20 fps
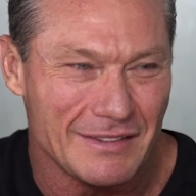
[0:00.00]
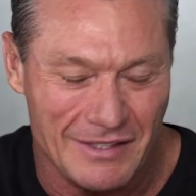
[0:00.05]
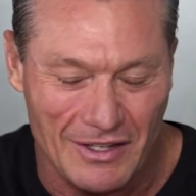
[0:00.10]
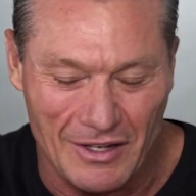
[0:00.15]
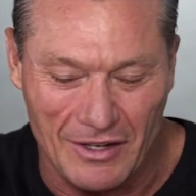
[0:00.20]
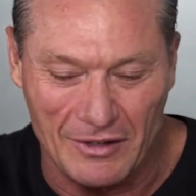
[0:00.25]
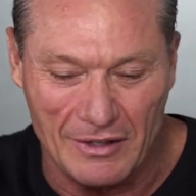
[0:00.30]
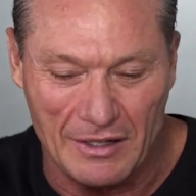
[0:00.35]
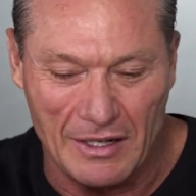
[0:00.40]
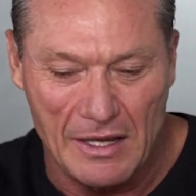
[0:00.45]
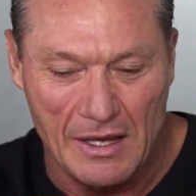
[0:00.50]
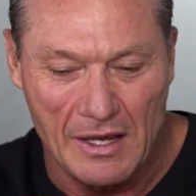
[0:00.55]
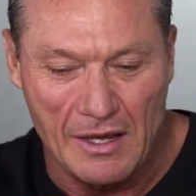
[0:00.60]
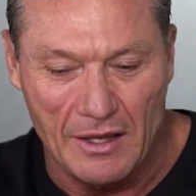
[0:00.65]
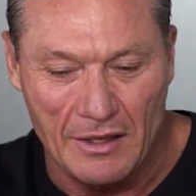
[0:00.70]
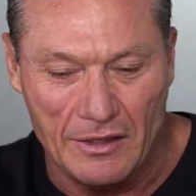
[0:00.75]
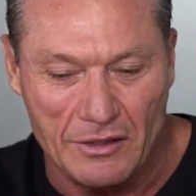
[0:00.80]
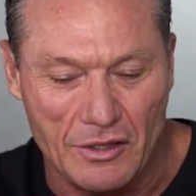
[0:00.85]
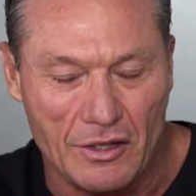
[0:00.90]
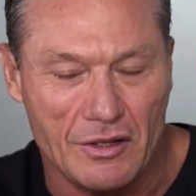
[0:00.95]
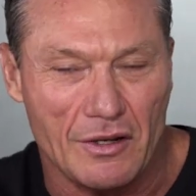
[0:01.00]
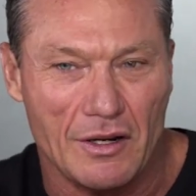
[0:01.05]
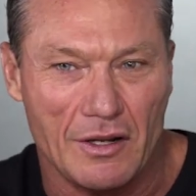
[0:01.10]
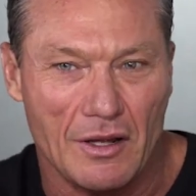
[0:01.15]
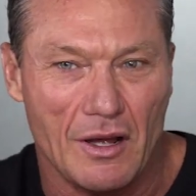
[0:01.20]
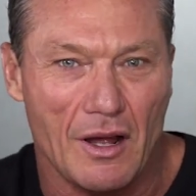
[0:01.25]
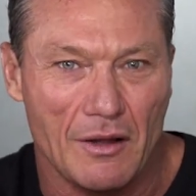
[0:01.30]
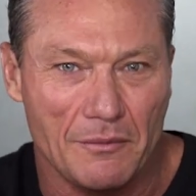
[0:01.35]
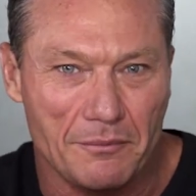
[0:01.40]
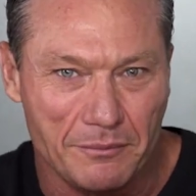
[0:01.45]
So
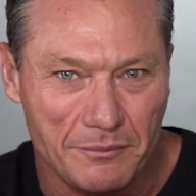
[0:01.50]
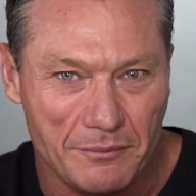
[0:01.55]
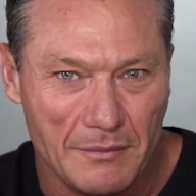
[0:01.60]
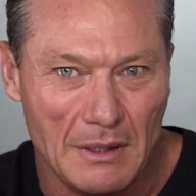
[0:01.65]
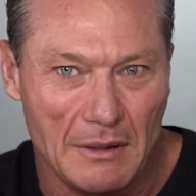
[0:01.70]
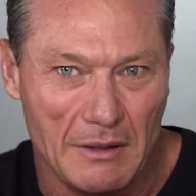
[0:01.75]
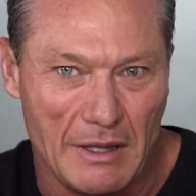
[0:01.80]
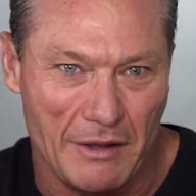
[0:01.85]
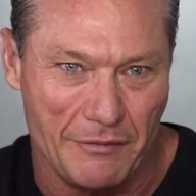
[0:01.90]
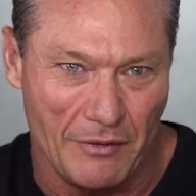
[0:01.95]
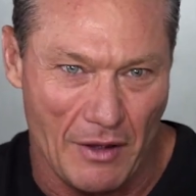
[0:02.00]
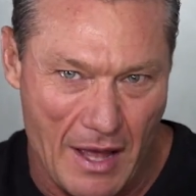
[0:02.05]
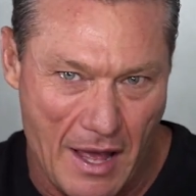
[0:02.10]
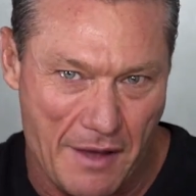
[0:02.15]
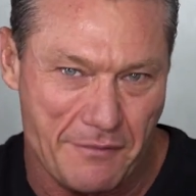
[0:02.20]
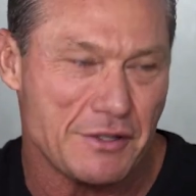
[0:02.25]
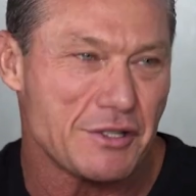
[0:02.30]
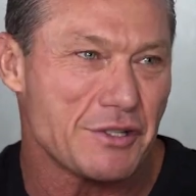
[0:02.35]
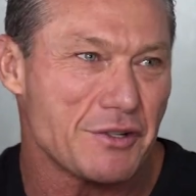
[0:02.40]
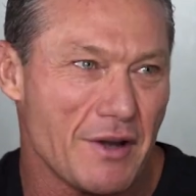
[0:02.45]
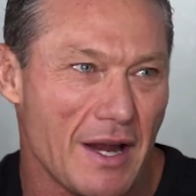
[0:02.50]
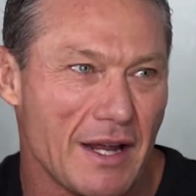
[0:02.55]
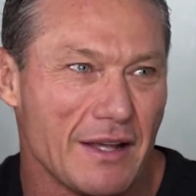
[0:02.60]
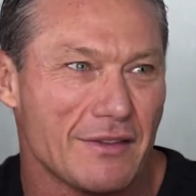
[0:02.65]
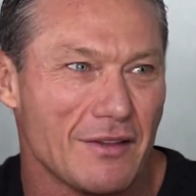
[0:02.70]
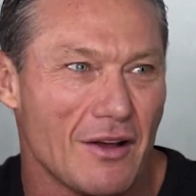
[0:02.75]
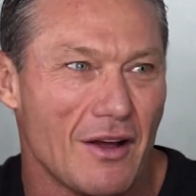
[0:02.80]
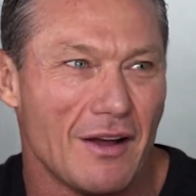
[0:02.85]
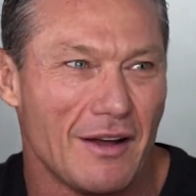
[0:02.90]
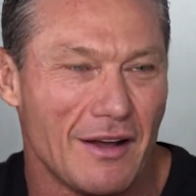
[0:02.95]
if I have a
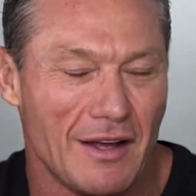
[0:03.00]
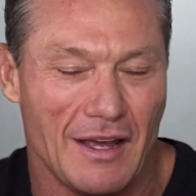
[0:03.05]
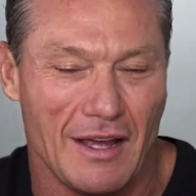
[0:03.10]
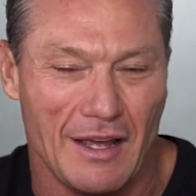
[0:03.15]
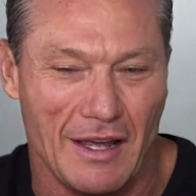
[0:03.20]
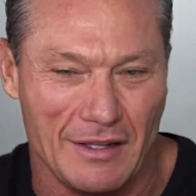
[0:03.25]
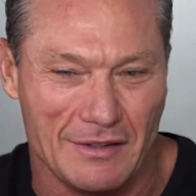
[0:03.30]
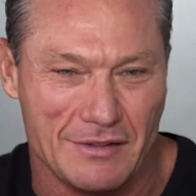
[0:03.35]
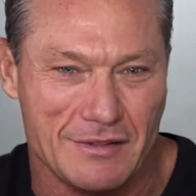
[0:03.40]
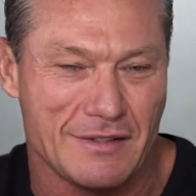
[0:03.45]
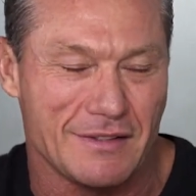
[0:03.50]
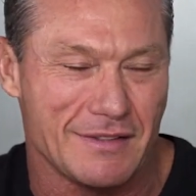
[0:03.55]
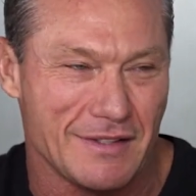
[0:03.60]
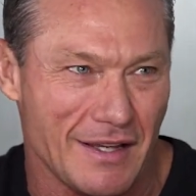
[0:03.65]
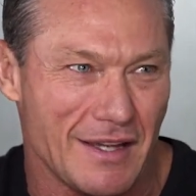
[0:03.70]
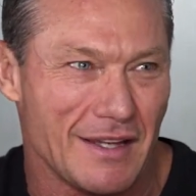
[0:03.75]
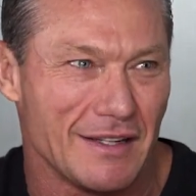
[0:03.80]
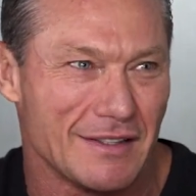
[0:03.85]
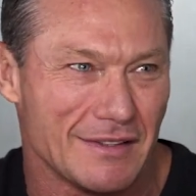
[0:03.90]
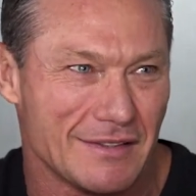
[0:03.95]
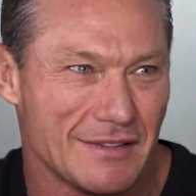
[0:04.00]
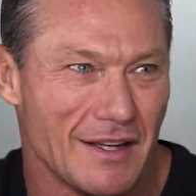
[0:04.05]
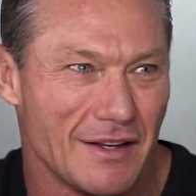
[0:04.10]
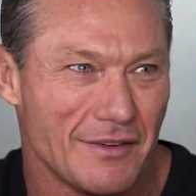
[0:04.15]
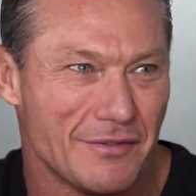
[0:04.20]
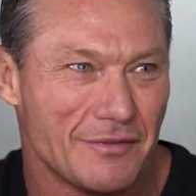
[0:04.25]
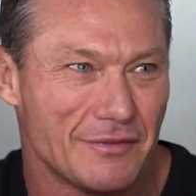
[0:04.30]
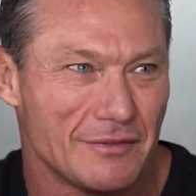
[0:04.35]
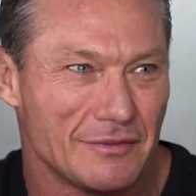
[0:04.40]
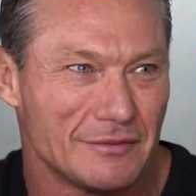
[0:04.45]
strength, it's sticking to stuff.